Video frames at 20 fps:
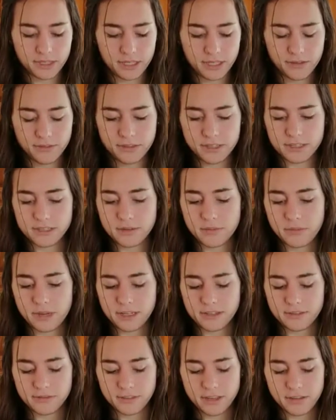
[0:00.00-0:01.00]
gives it some
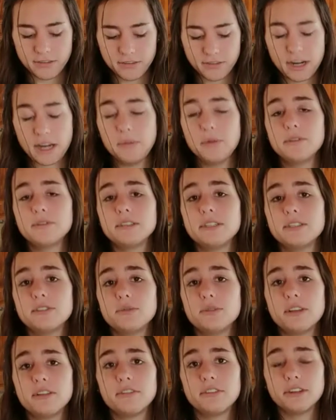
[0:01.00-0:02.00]
nice flavor. I'm using 2
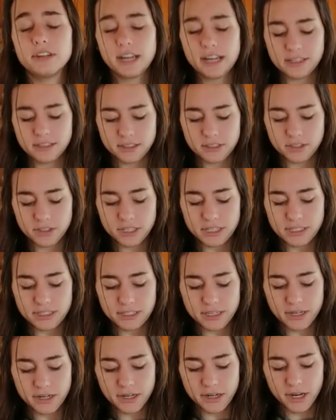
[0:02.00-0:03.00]
different kinds of cheese
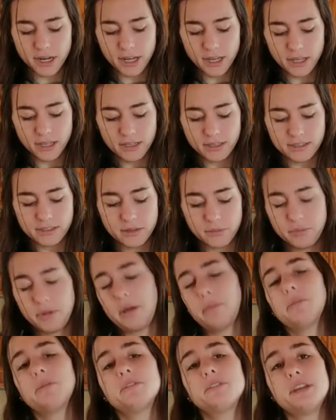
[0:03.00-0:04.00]
here. Some
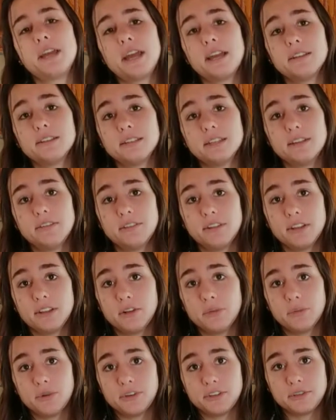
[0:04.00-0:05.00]
pepper jack to give it a little
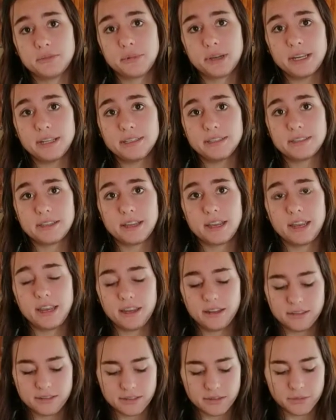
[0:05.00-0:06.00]
more spice,
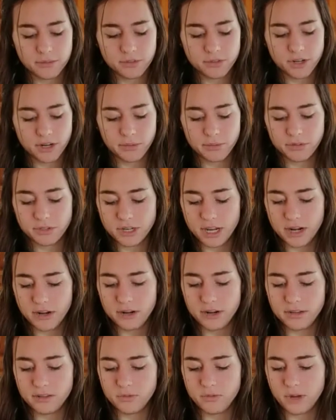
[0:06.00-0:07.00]
and some sharp cheddar
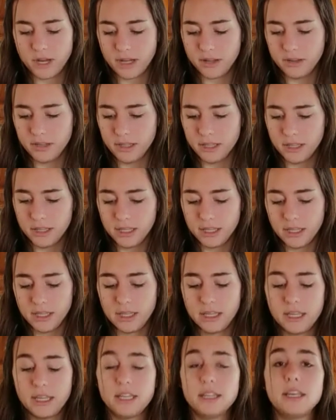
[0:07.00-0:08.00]
as well.
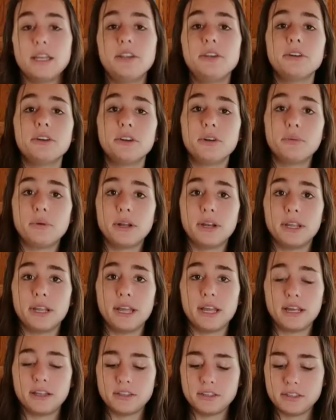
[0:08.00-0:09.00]
Then you're going to want to
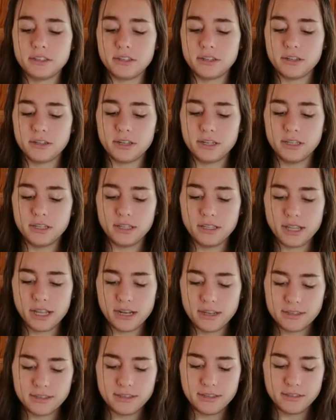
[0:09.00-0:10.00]
add your
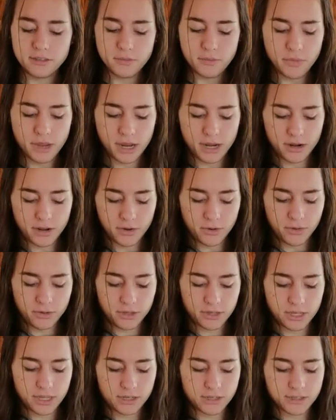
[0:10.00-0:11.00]
lettuce and tomato.
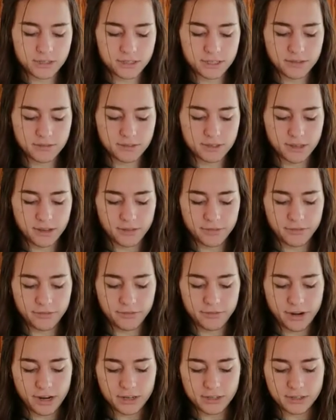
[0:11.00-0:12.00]
That just gives it a
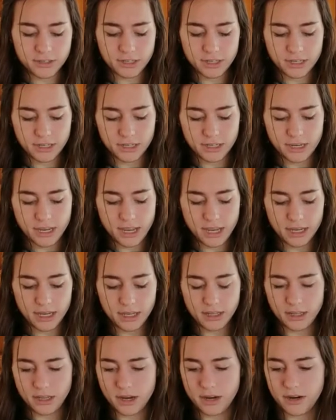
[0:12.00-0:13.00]
fresh kick in
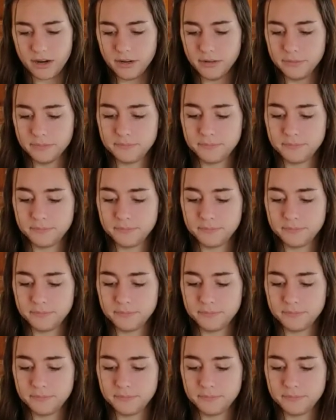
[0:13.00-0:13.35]
there.